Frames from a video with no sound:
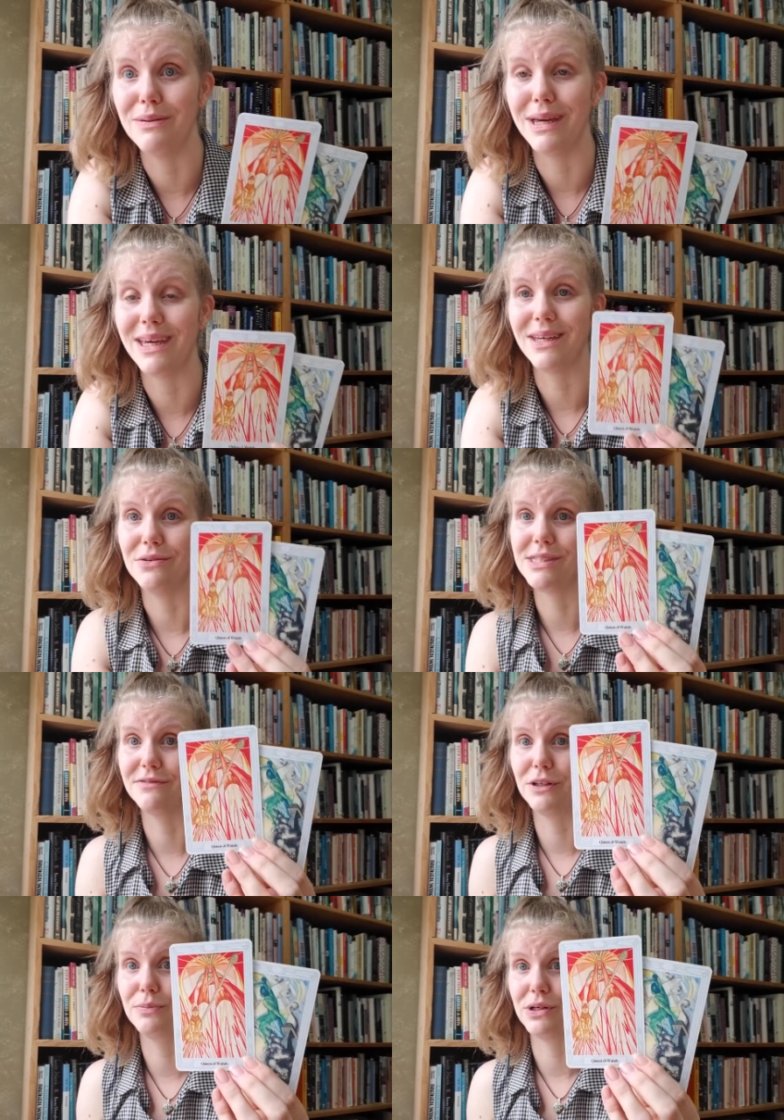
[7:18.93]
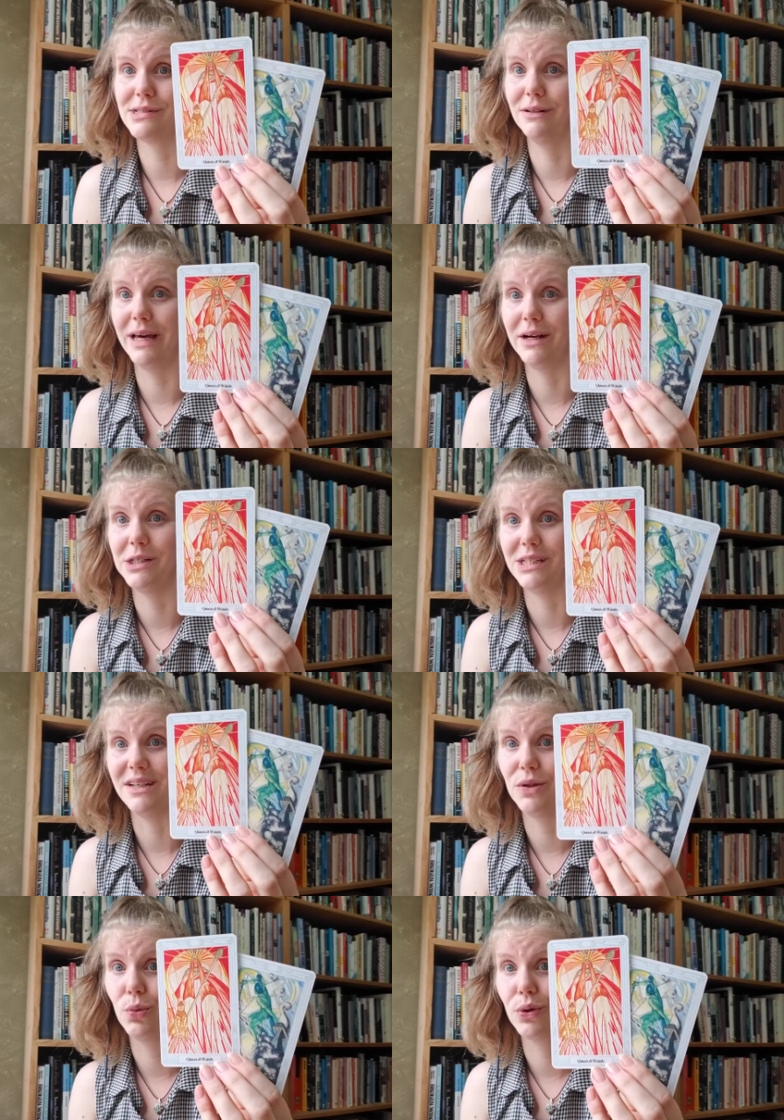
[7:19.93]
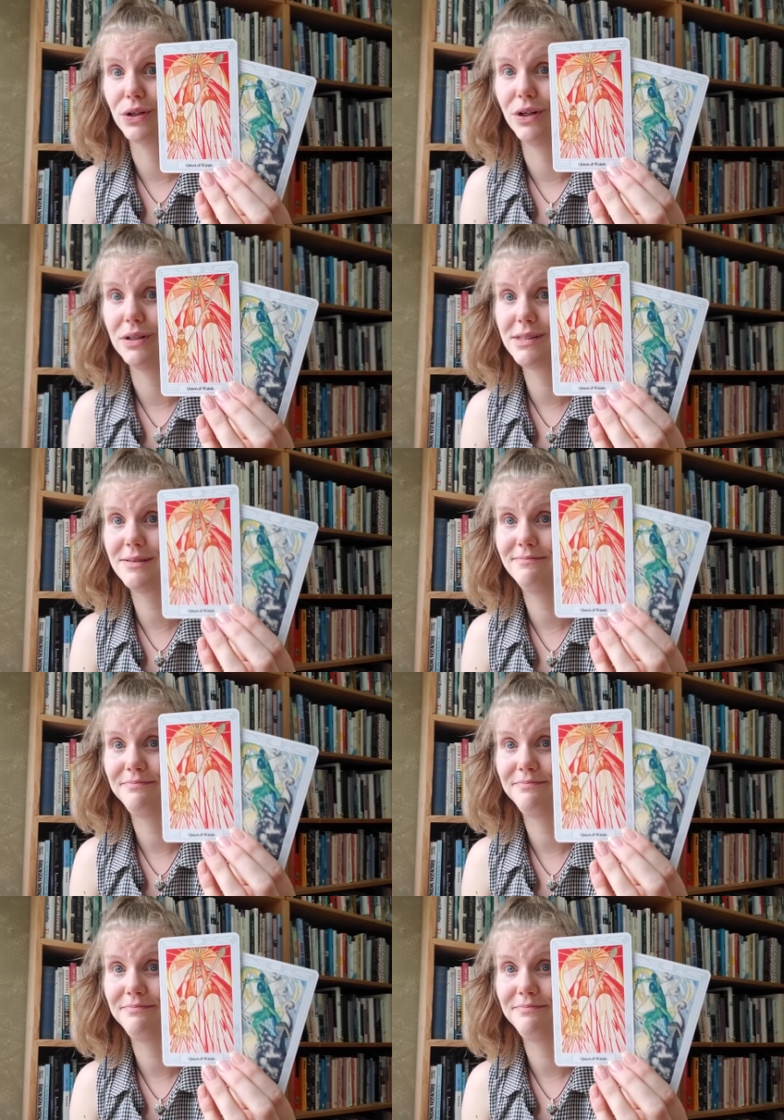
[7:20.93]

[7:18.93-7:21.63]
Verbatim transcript: making use of your personal energy in the world.